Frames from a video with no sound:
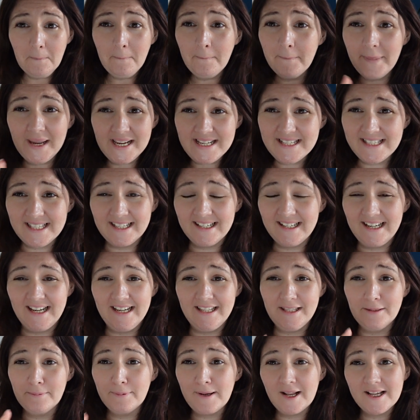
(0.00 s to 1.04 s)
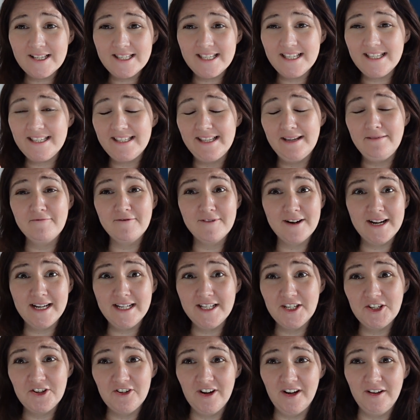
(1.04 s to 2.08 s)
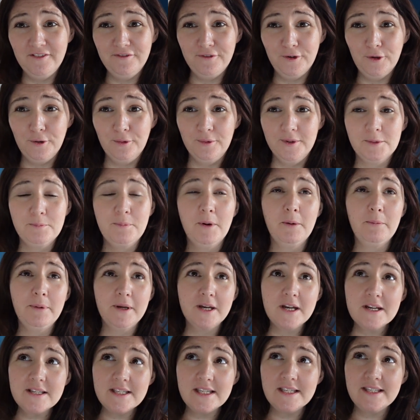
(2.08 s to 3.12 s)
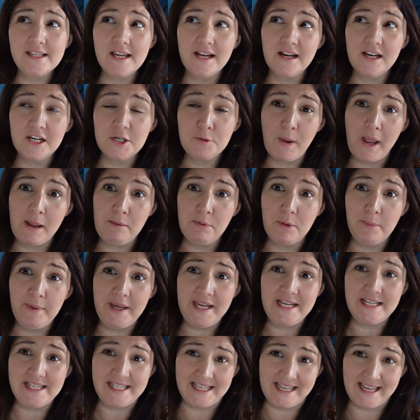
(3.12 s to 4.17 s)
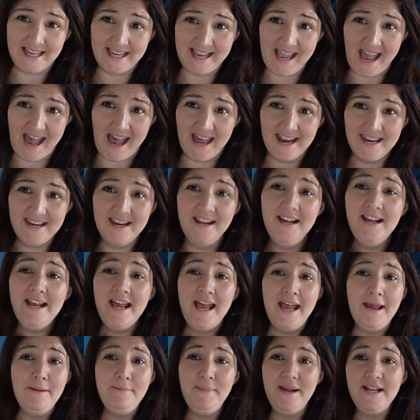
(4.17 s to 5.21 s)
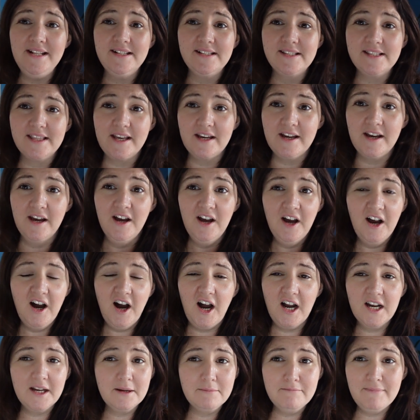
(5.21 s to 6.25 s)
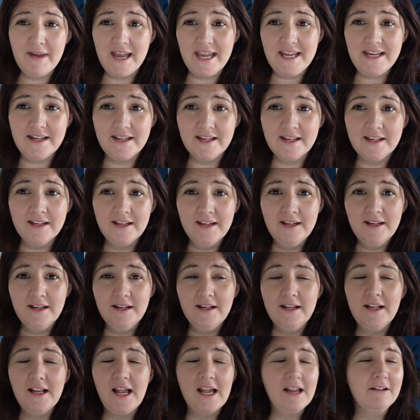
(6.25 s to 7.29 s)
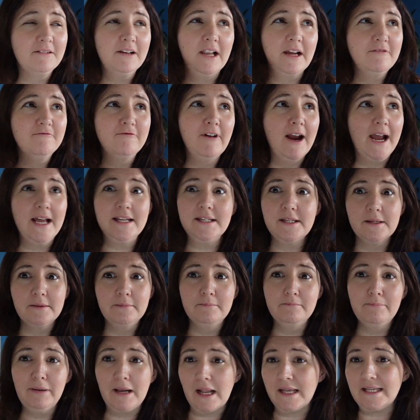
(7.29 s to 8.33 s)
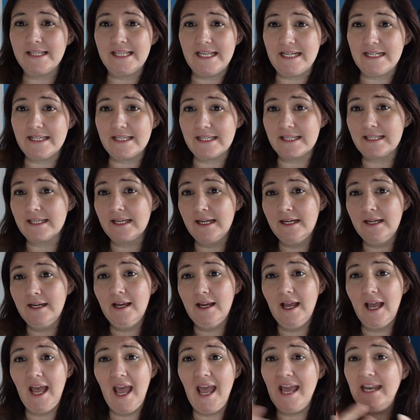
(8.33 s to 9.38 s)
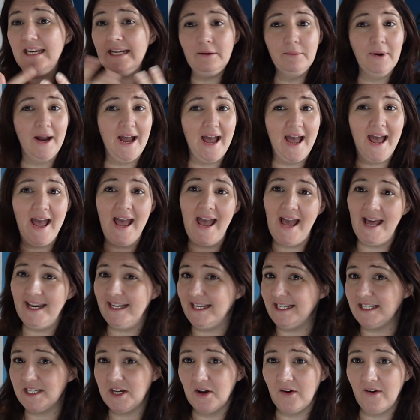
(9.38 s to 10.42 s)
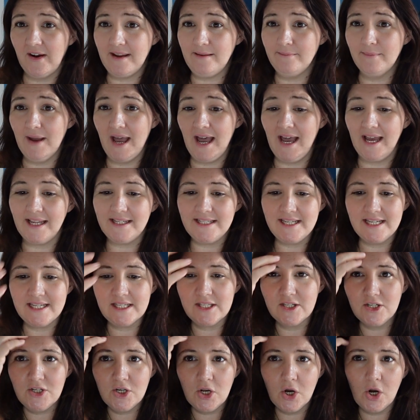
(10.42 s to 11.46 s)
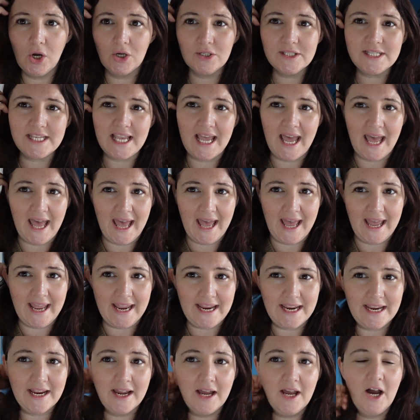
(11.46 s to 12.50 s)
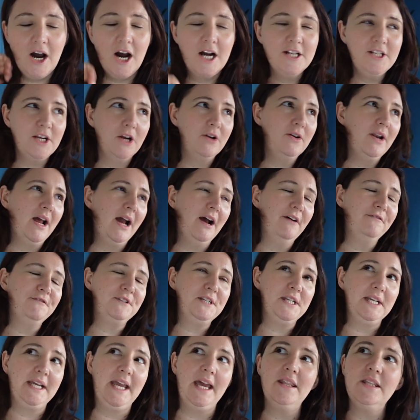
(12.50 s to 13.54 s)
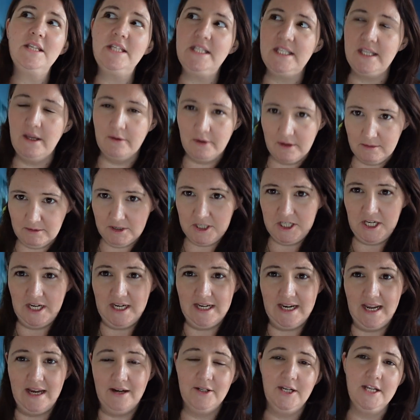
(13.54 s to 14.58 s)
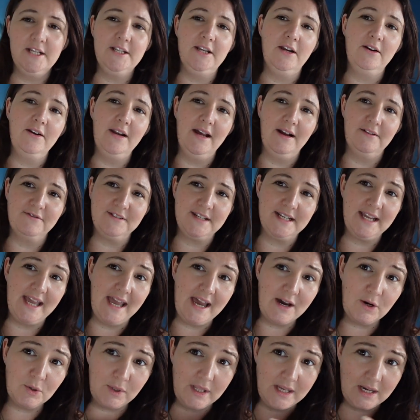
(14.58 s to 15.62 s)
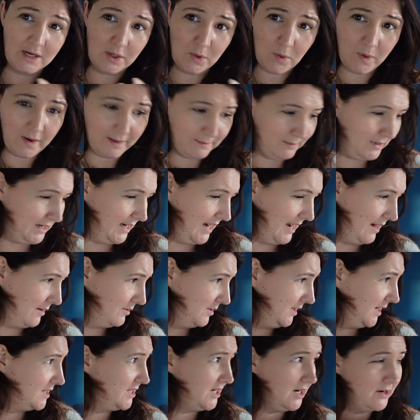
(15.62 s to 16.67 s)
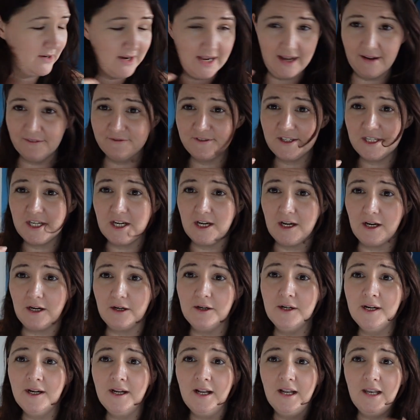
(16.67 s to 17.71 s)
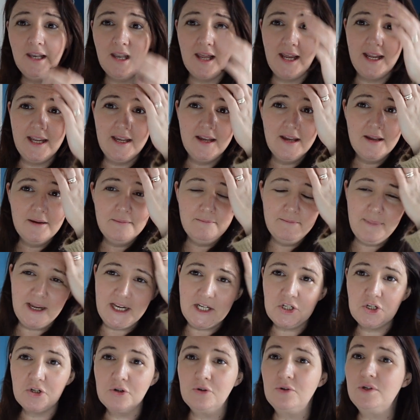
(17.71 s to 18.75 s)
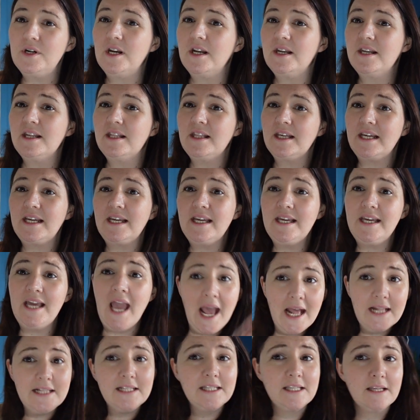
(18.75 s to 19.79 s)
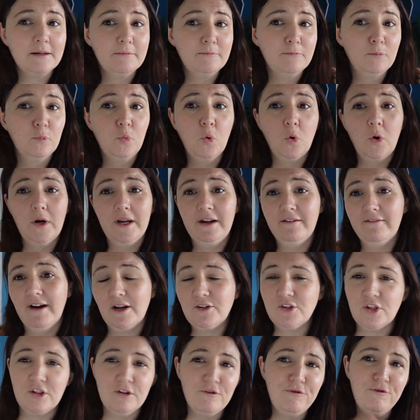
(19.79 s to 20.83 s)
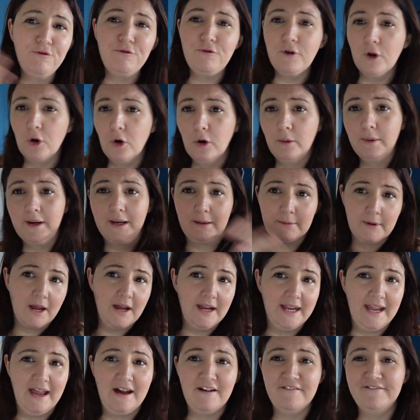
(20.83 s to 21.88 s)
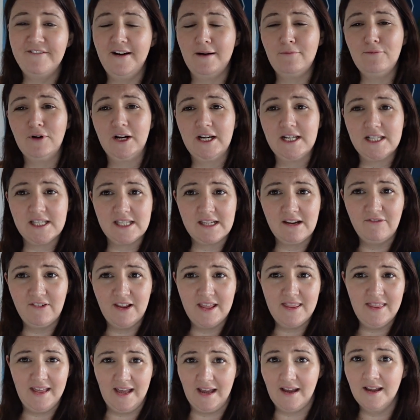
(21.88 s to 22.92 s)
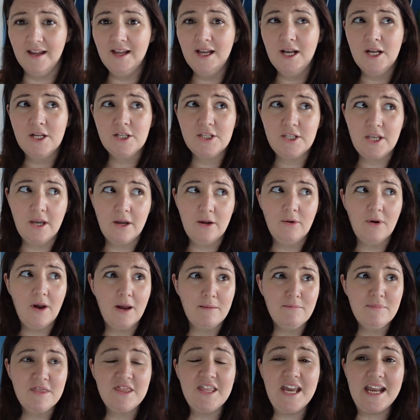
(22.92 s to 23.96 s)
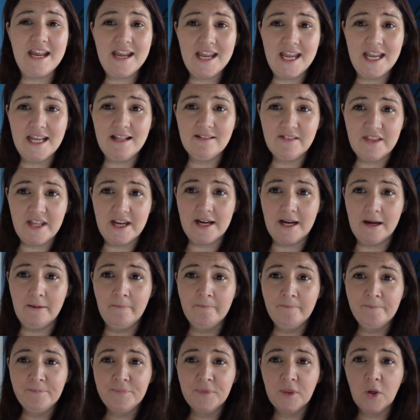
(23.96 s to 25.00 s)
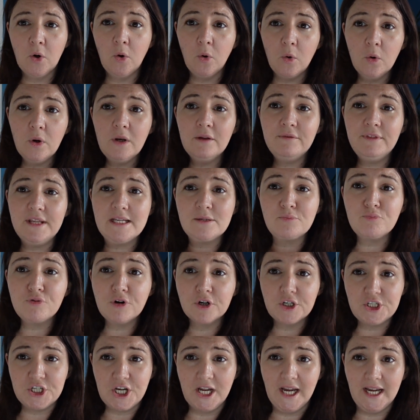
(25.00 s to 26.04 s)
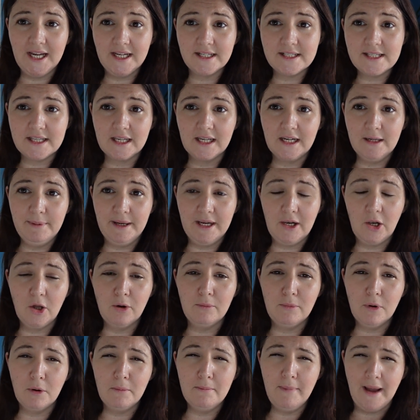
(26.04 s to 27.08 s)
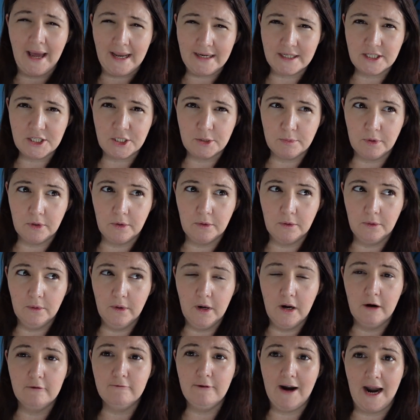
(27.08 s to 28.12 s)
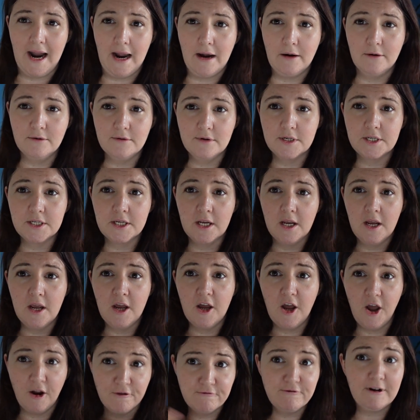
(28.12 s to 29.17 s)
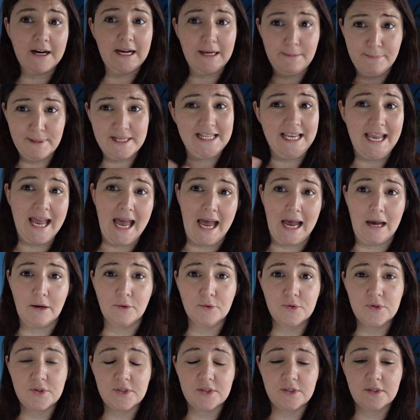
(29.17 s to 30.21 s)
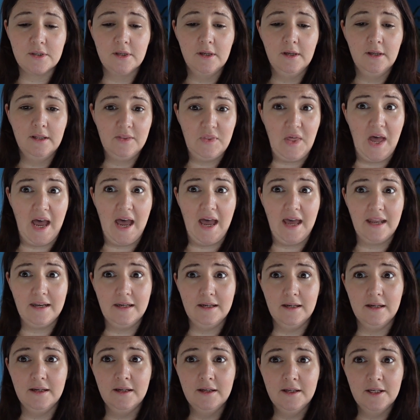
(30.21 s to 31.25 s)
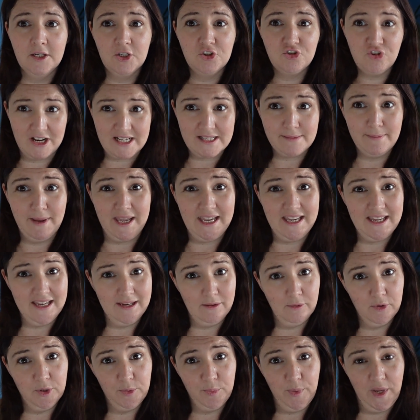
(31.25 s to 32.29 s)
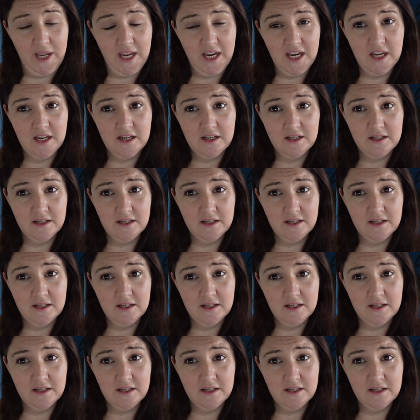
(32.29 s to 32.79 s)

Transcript: Basically, the pluses seem really straightforward, but because it's English paper piecing, again, it means that I can make like random pluses anywhere, anytime, and it's not I don't have to get the sewing machine out, and I don't have to get all the equipment out, and I don't have to like make sure none of the kids are walking around on the floor when I'm cutting out fabric and stuff like that. So I'm thinking that all of these projects are going to be a lot more manageable around a really busy house than dressmaking would be.